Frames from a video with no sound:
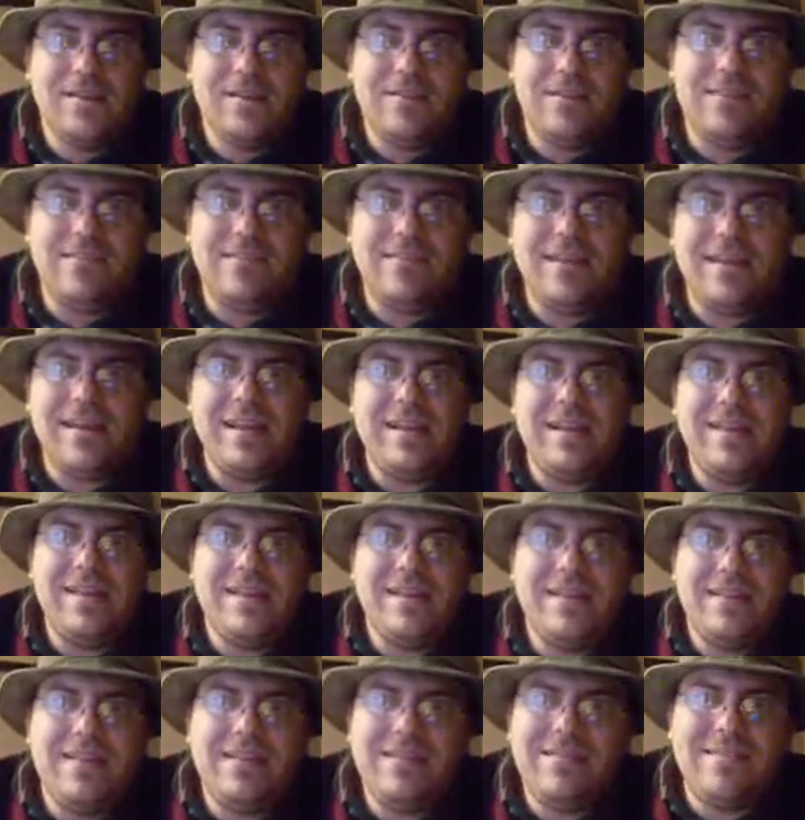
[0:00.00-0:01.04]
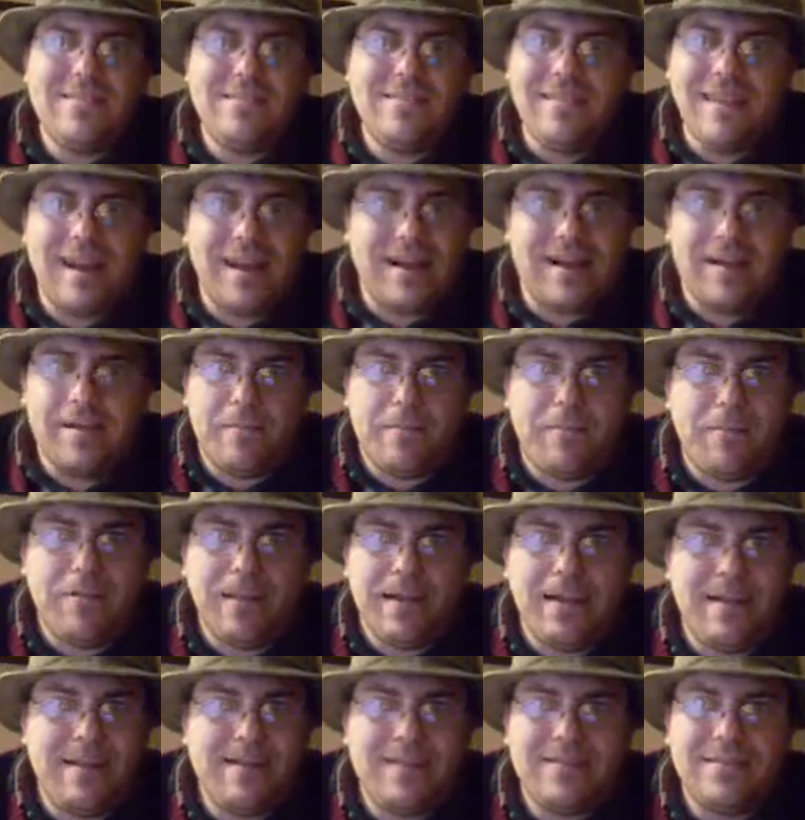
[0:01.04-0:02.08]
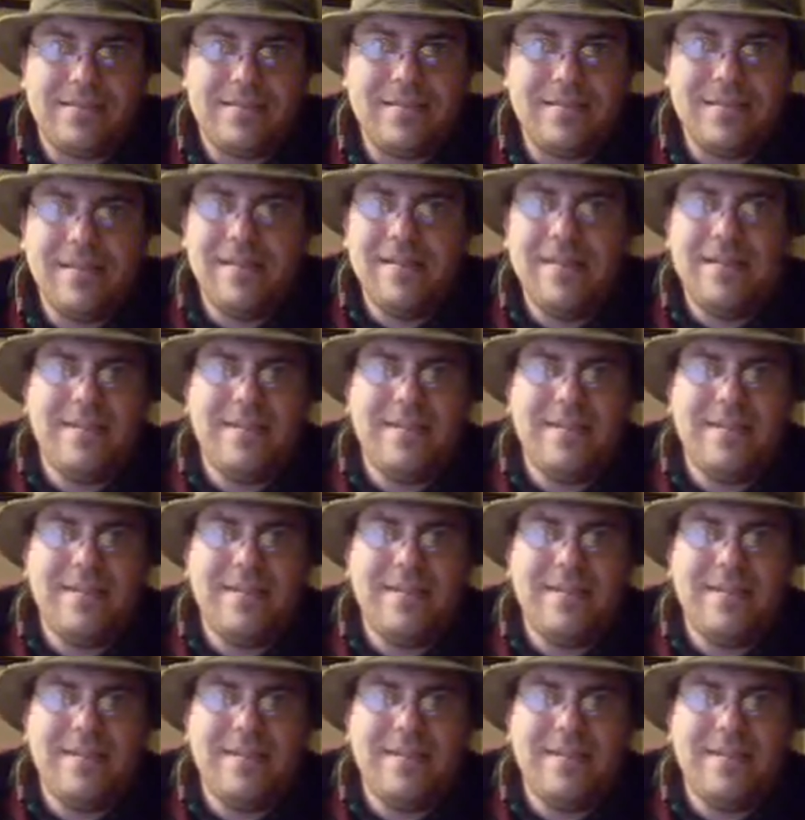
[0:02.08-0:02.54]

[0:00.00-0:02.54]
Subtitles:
This is not complex.